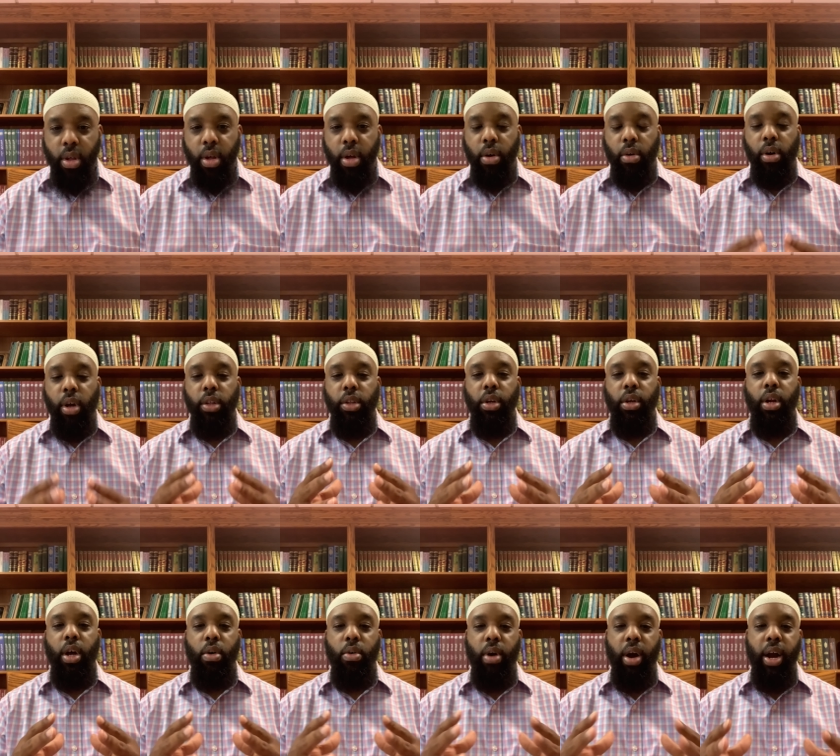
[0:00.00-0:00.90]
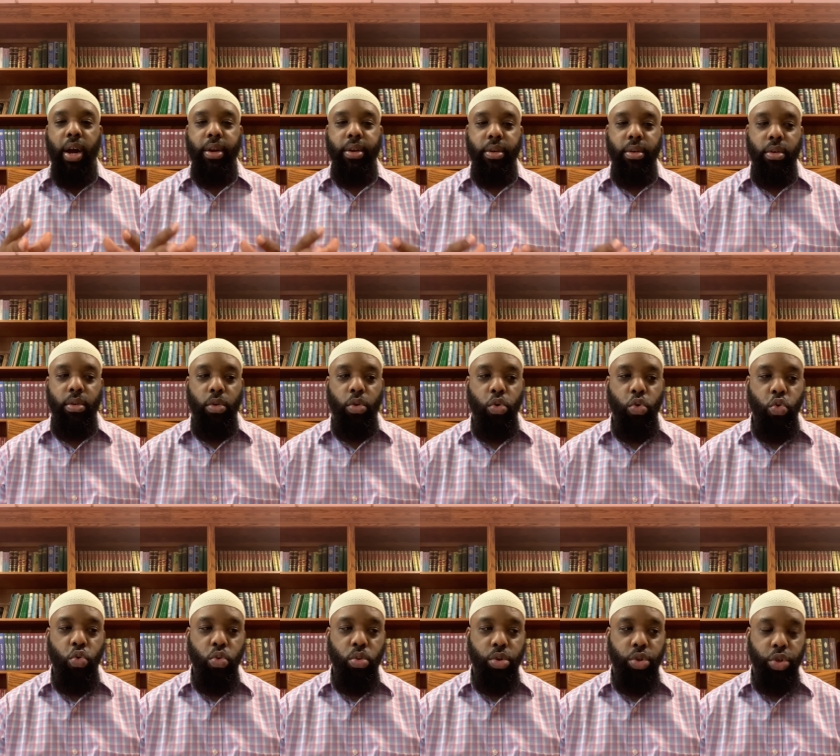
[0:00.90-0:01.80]
radiallahu
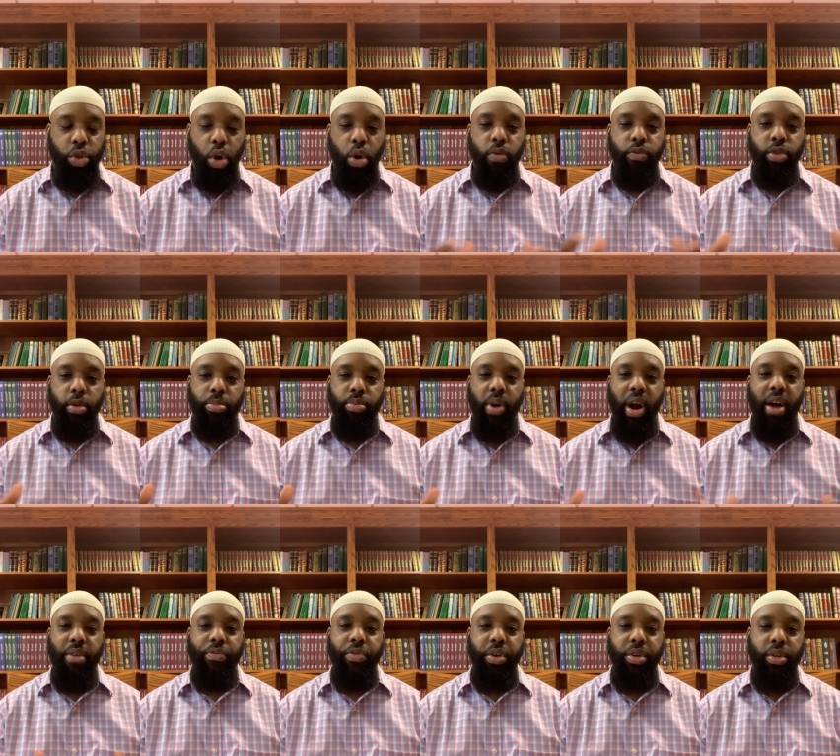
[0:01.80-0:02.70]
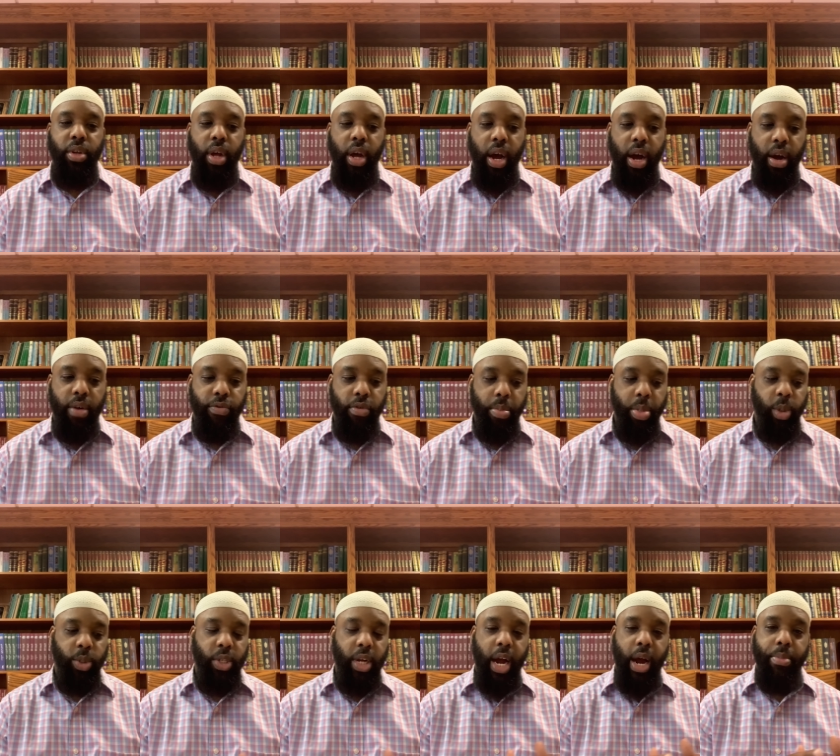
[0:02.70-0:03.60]
who served the Prophet uh, from the
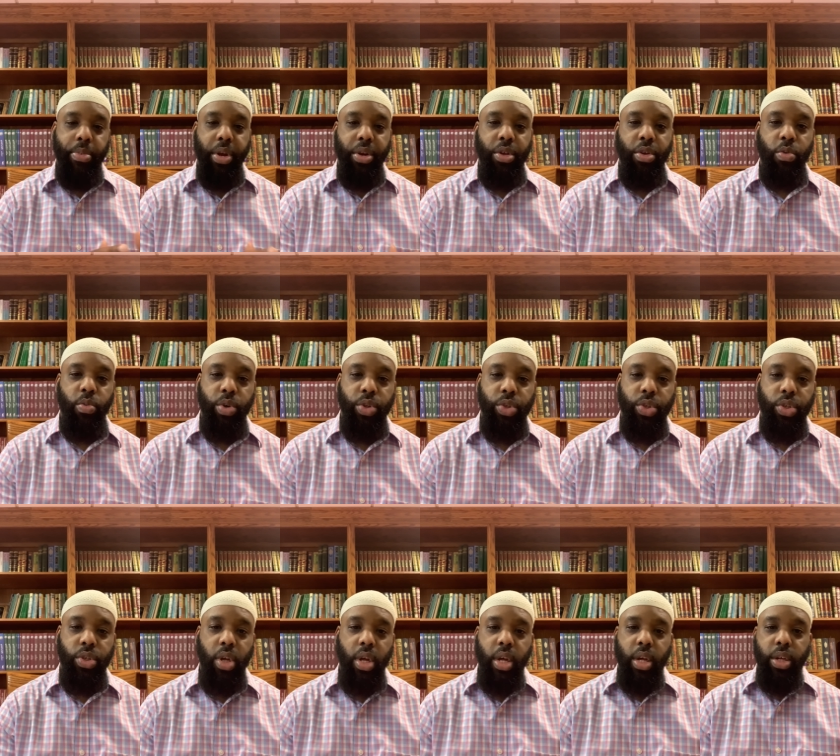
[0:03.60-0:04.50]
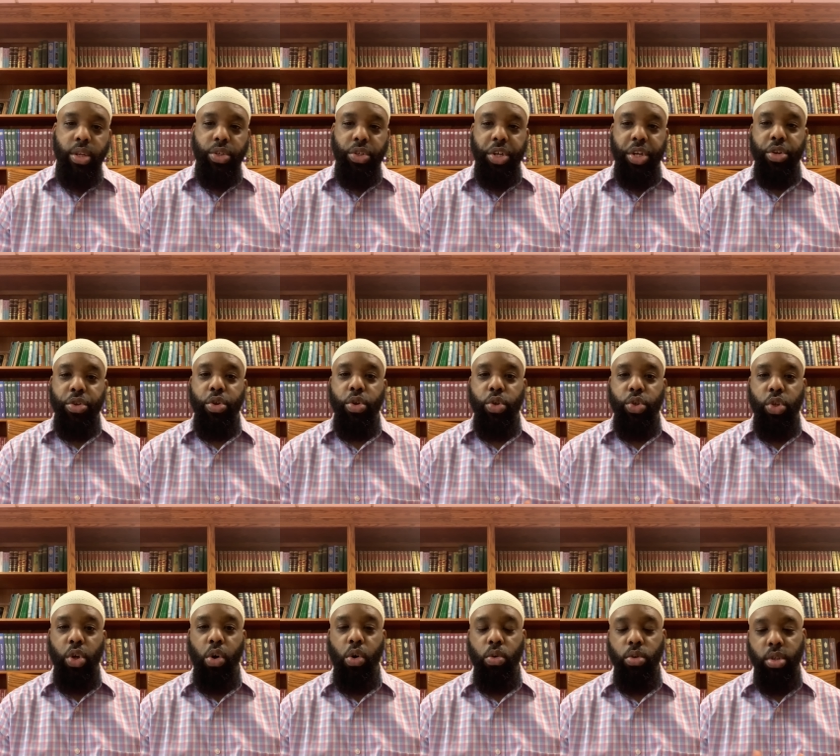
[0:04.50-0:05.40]
time that he was 10 years
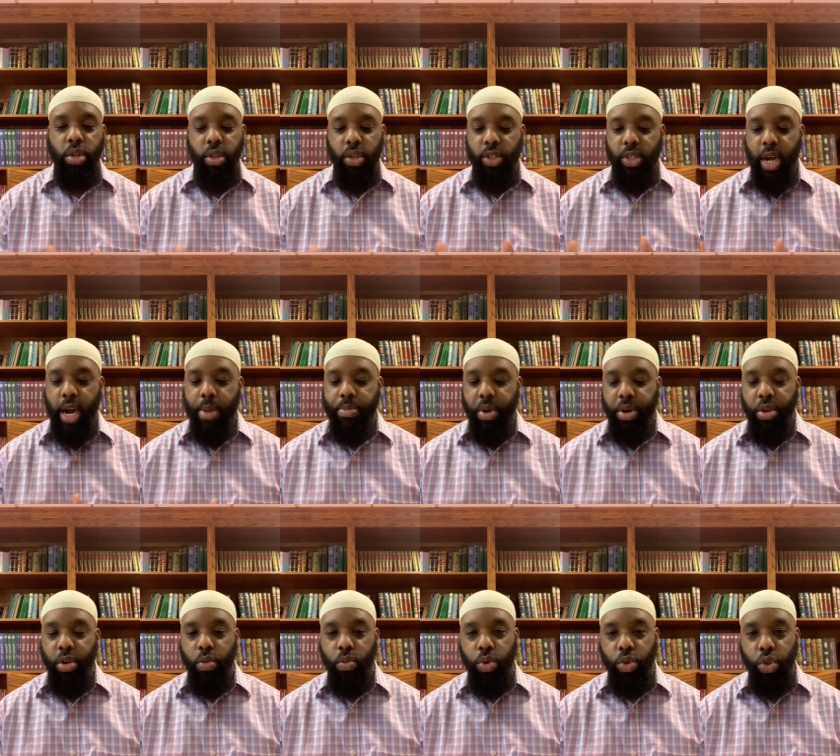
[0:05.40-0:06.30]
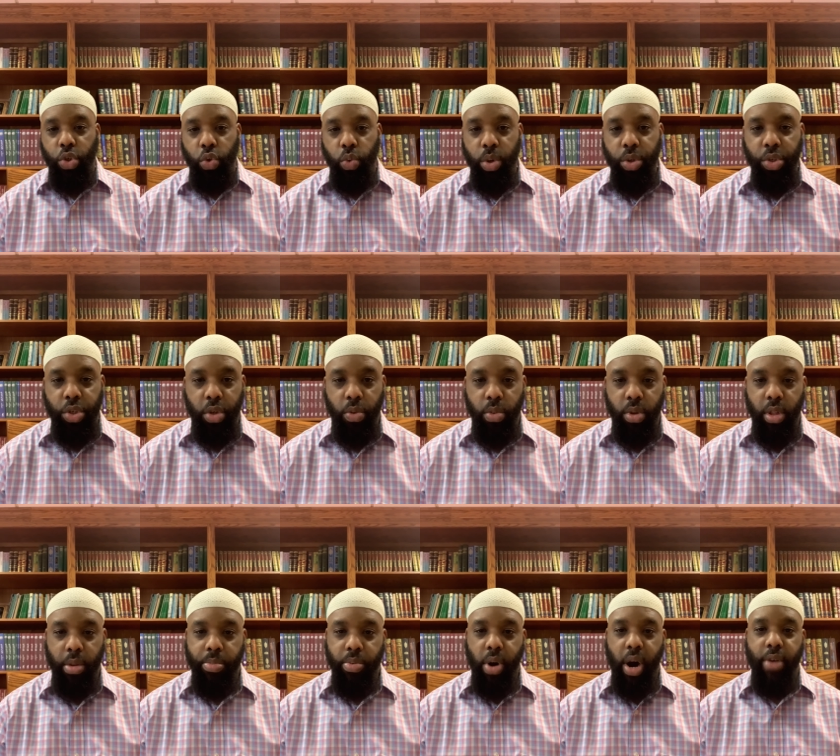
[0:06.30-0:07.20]
old to the time that he was 20 when
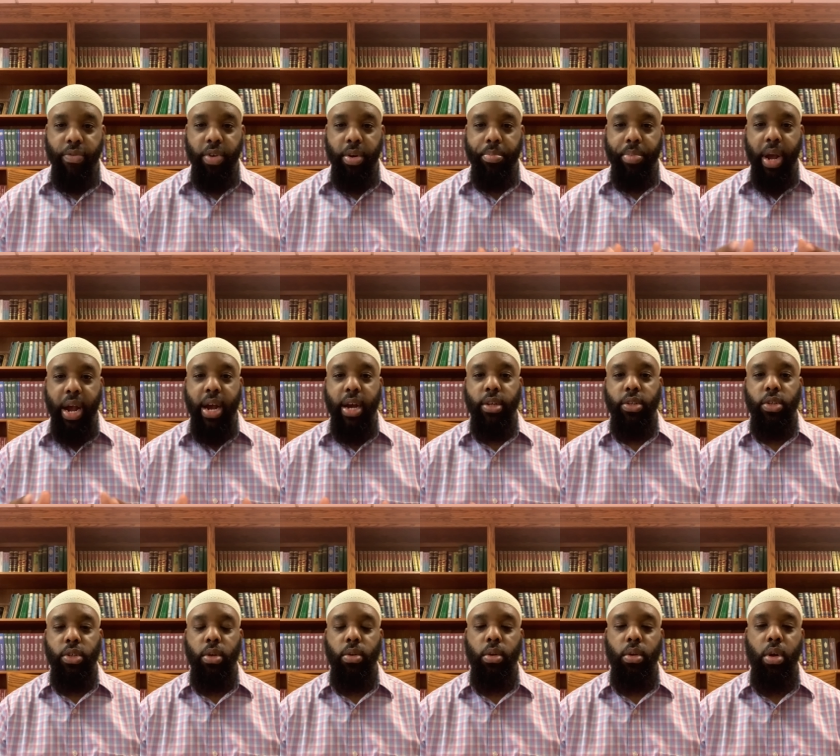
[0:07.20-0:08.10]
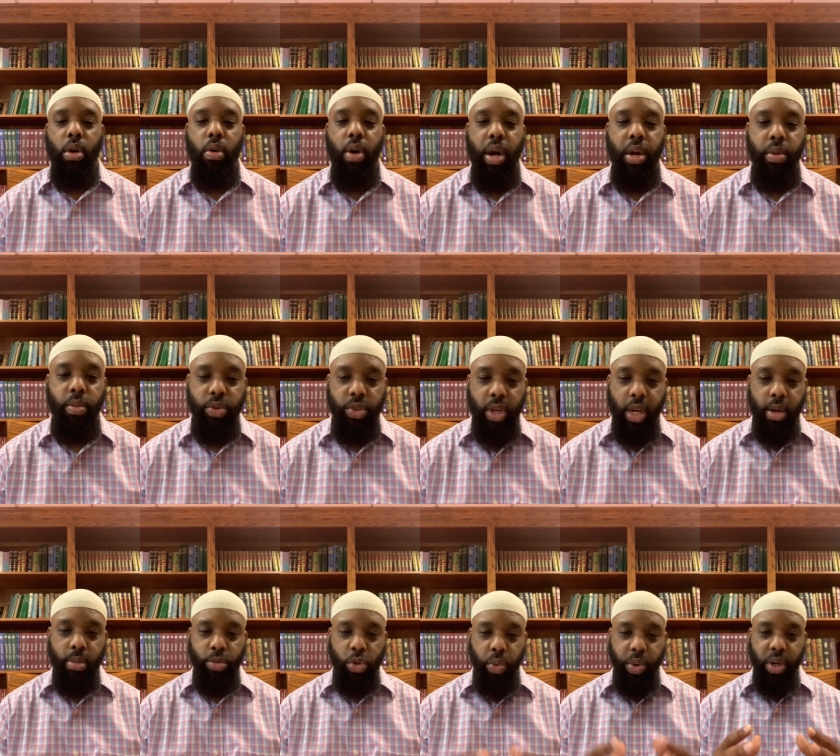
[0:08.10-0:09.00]
the prophet passed, sallallahu alaihi
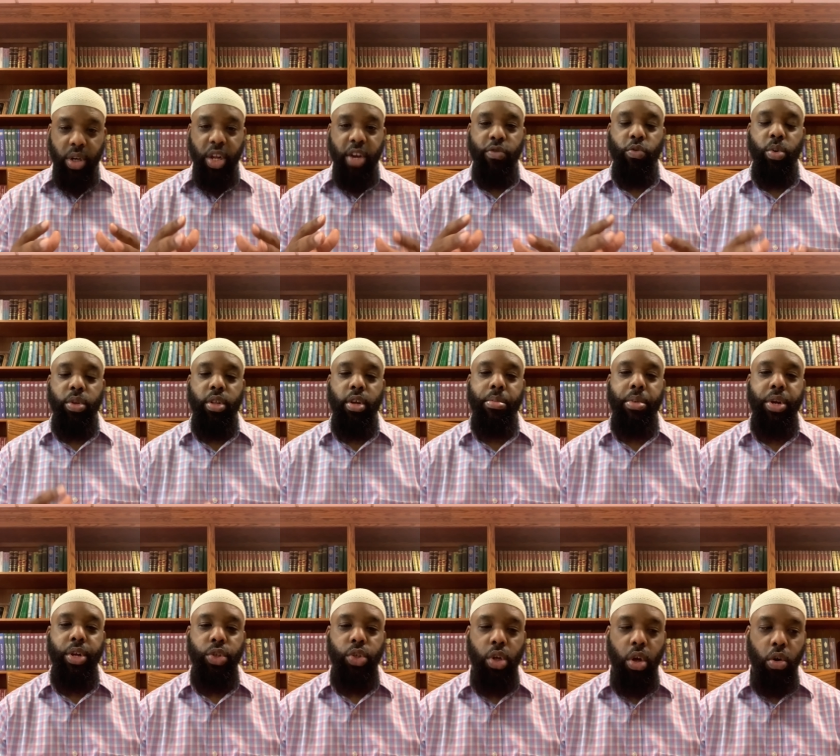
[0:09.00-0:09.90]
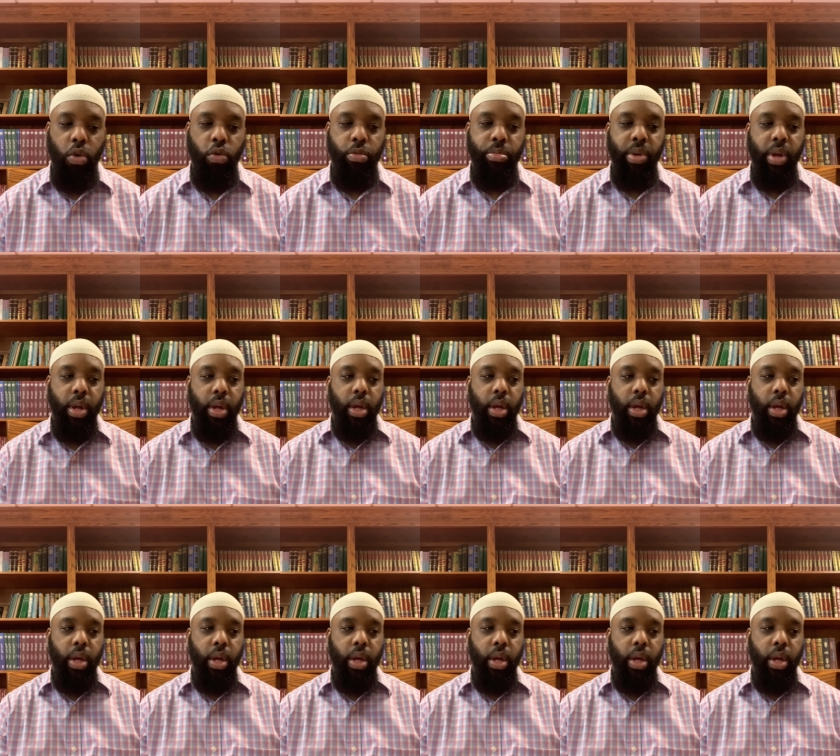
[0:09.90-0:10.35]
wasallam. So he lived with him in his home